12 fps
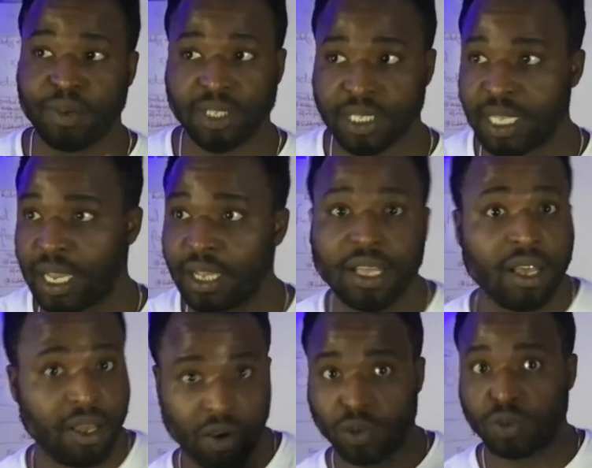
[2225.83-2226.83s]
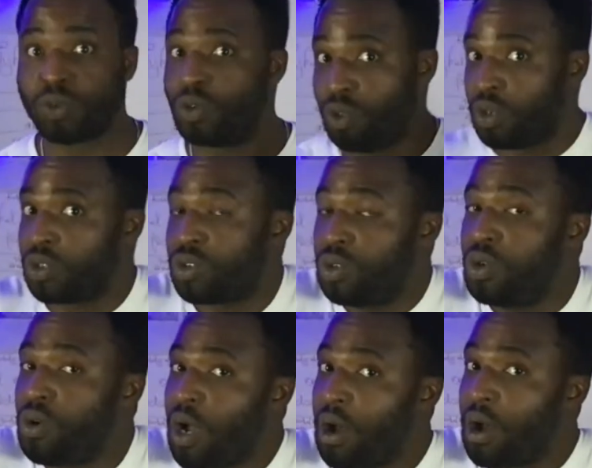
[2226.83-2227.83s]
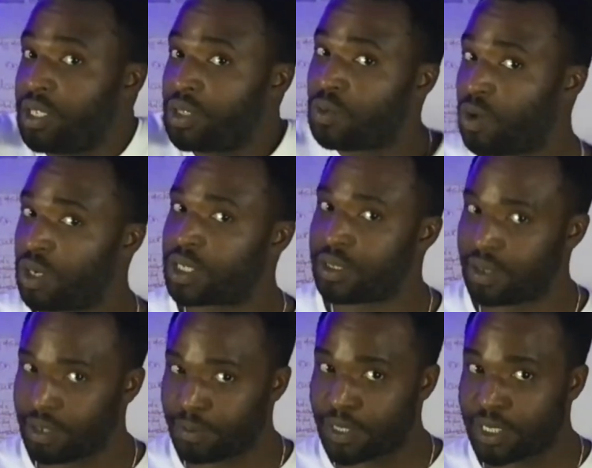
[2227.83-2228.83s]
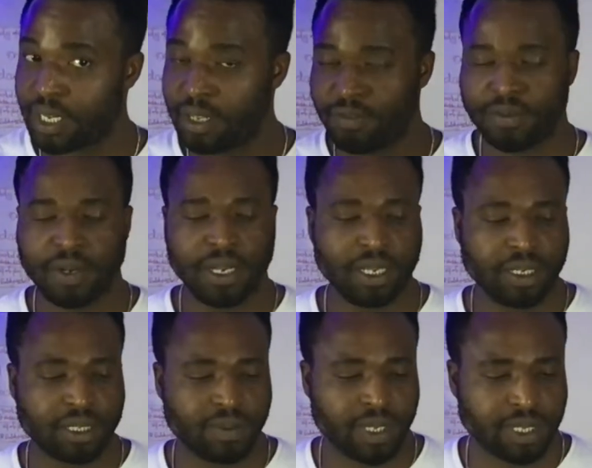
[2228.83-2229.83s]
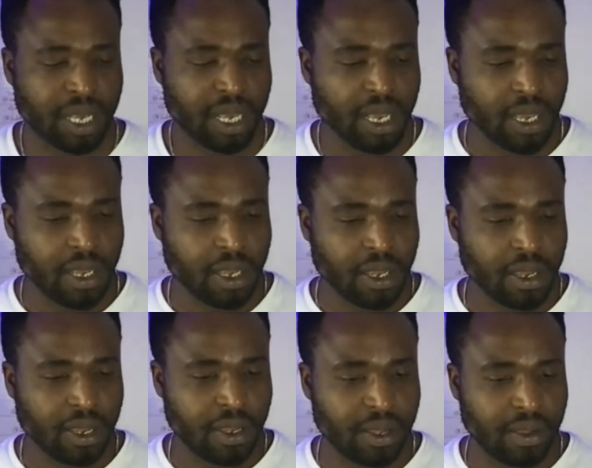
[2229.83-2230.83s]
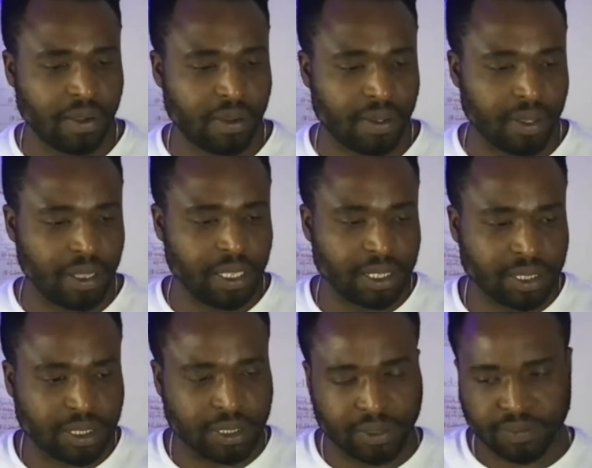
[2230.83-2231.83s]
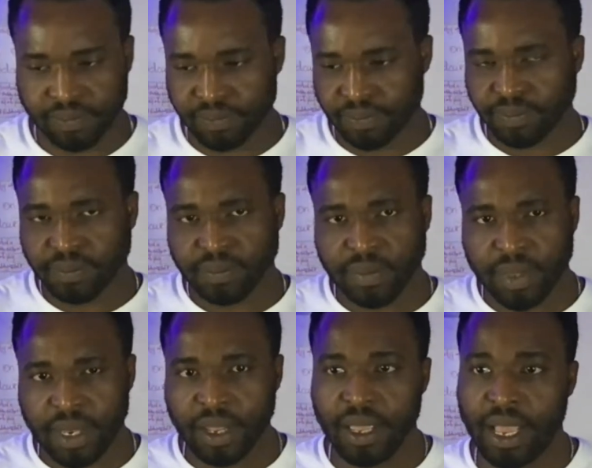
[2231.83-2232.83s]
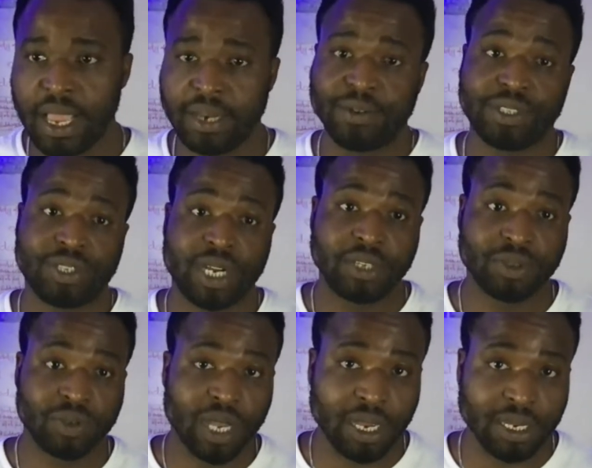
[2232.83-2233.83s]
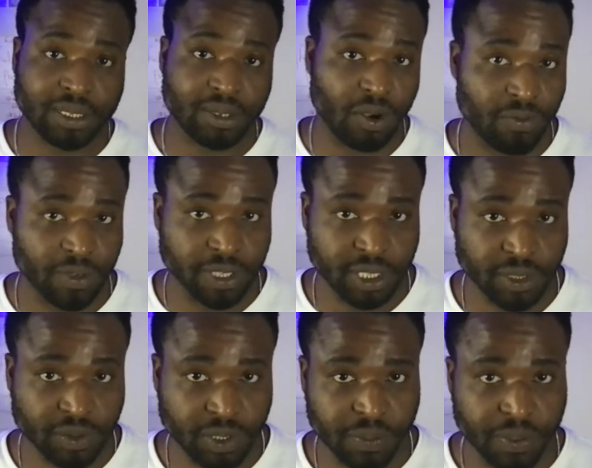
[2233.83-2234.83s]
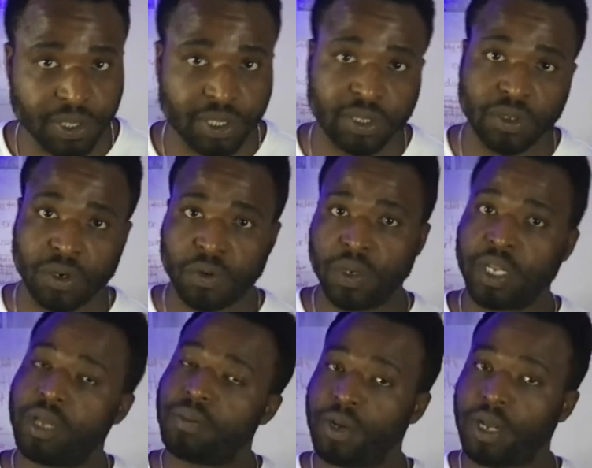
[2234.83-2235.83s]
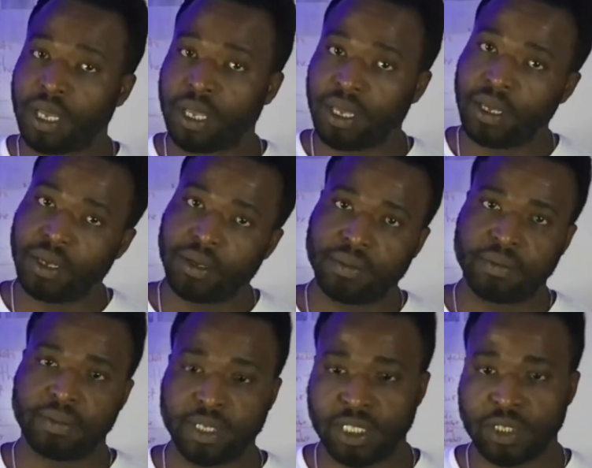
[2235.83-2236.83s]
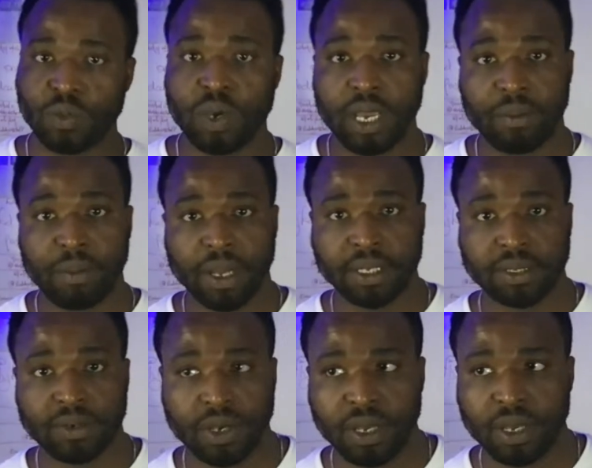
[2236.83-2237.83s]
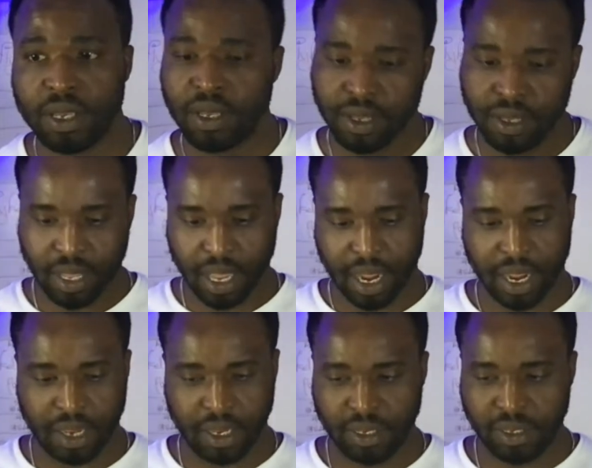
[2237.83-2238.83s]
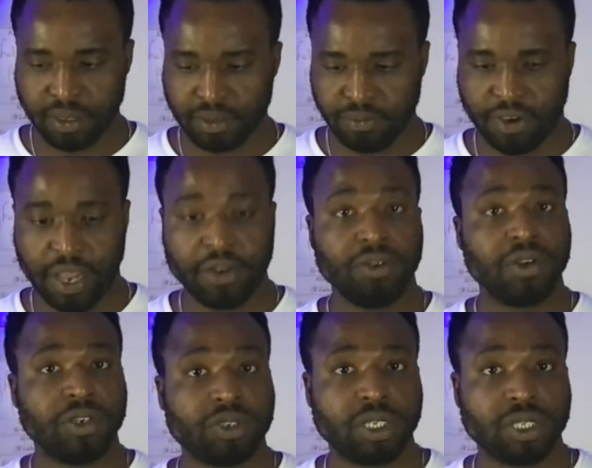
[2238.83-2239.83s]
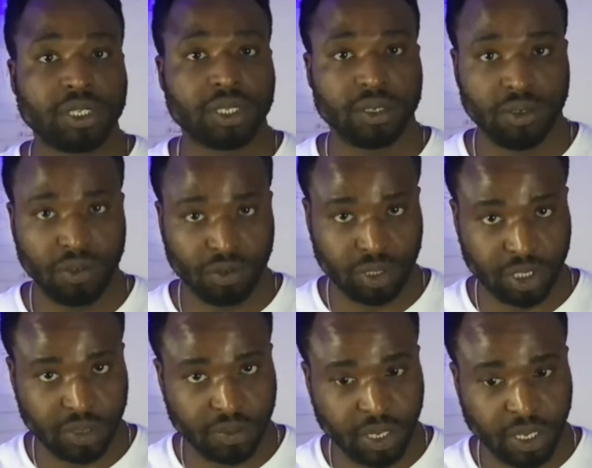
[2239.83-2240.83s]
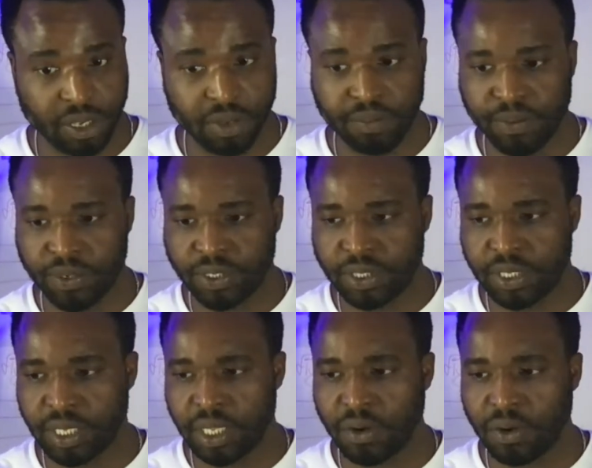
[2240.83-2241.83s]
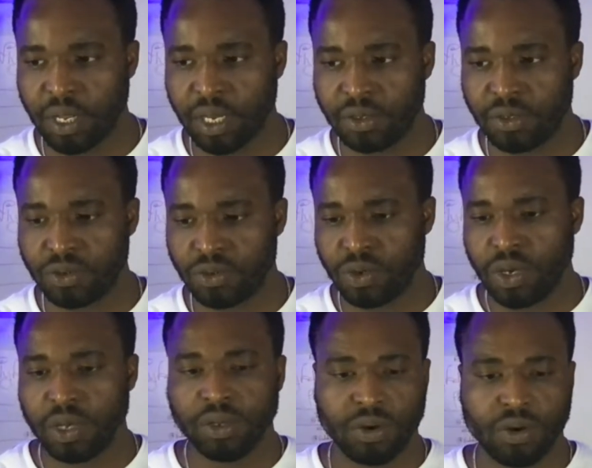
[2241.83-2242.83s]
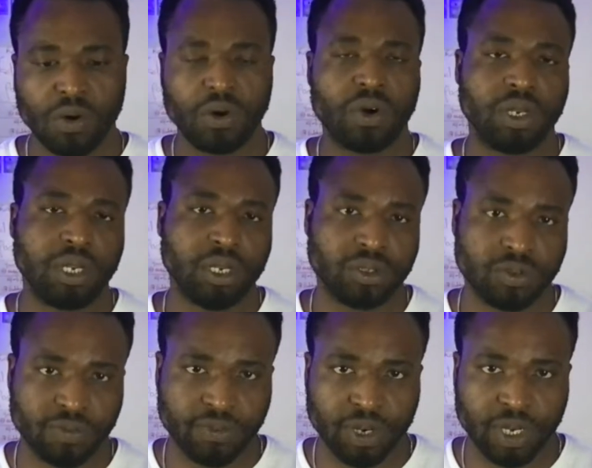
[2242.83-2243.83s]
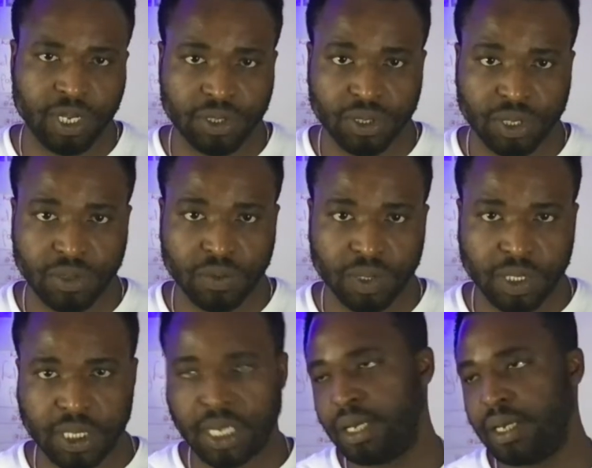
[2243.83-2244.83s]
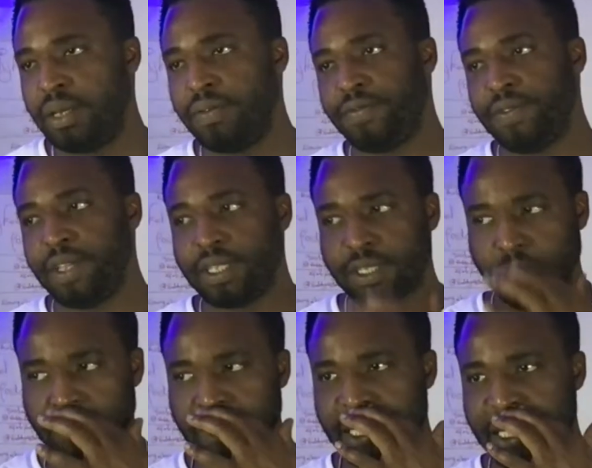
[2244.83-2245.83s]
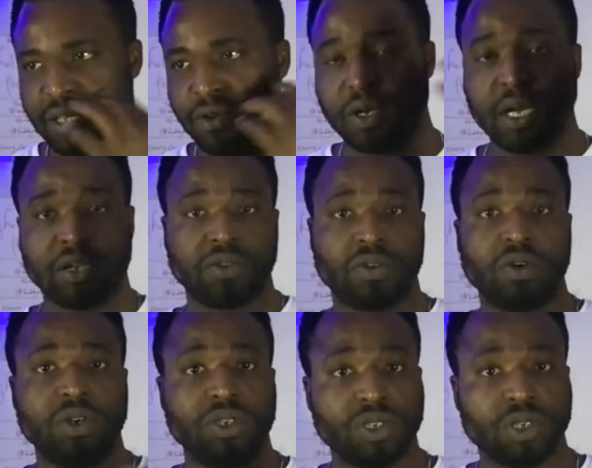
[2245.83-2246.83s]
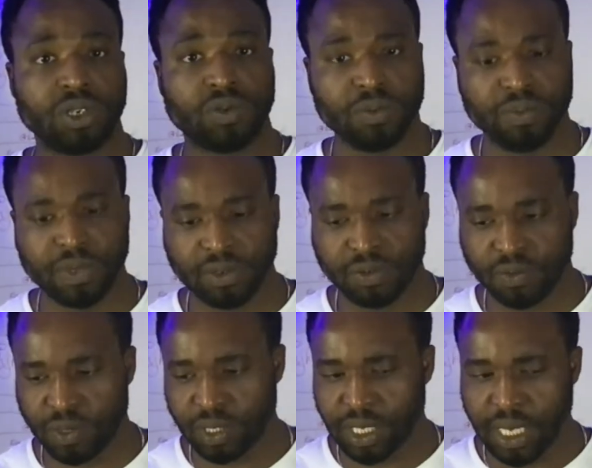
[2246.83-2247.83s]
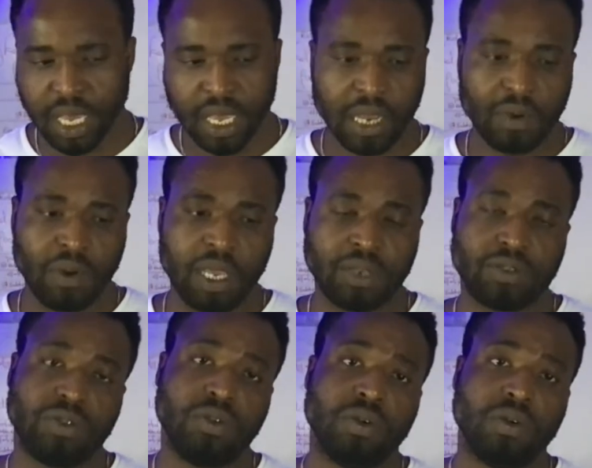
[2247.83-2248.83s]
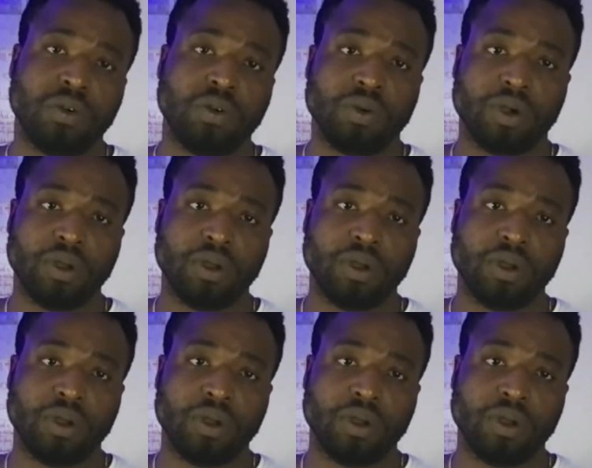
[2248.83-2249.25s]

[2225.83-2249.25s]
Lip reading: person that also doesn't know how this works, especially for ladies, but is I would try to conversate with the person, talk with them, go like, hey, this is where I'm at. Okay. I find you interesting. You seem like a person that I would like to go on a little further journey with. And if there's something that you would like to go on a journey with me with, I would like to know